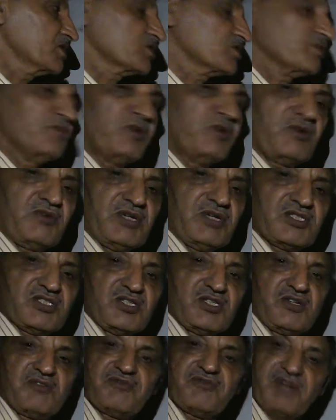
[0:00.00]
to power
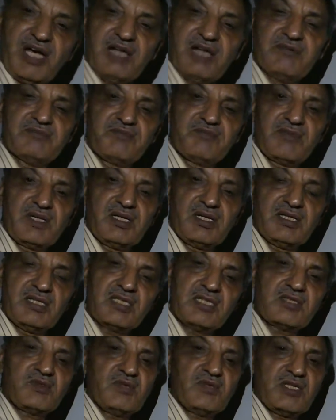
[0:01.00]
105?
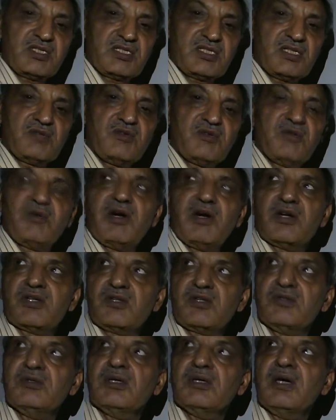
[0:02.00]
This question we
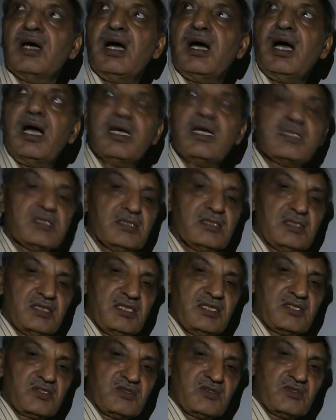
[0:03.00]
want to answer
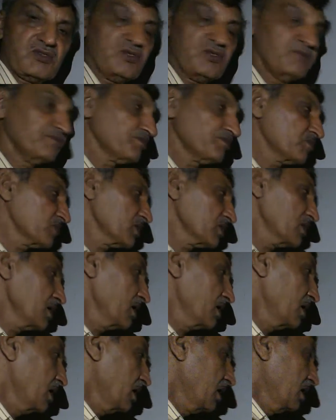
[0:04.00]
this to go.
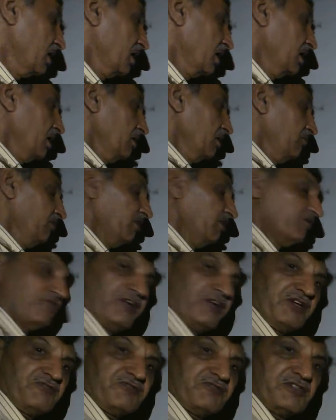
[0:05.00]
Well,
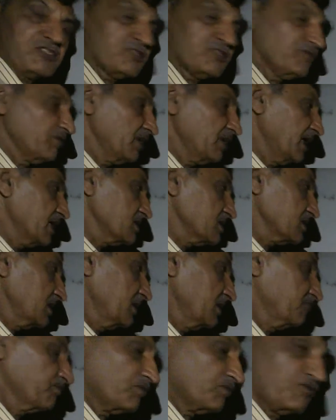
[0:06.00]
friends, first of all, let's
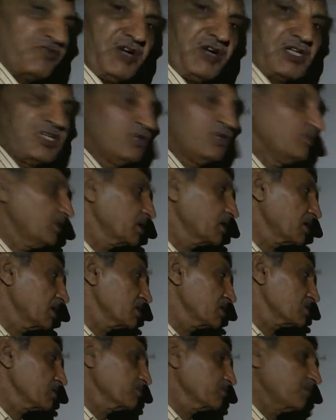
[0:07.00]
say 41
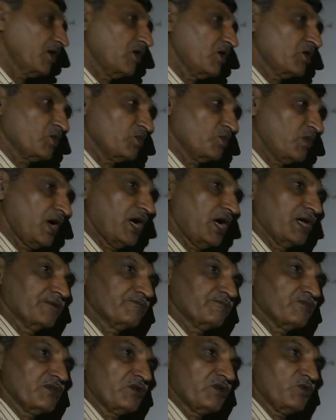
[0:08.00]
raised to power
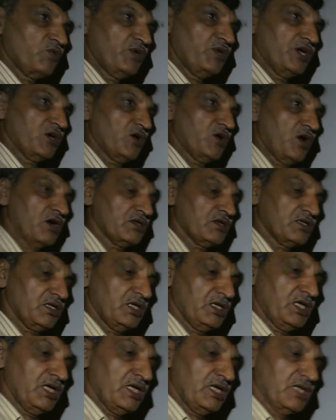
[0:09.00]
1. We
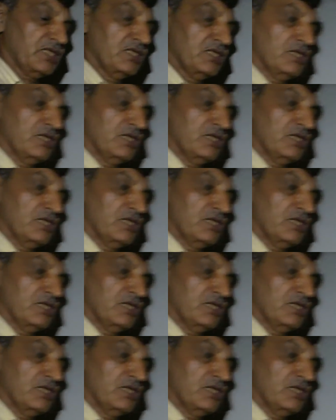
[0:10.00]
got here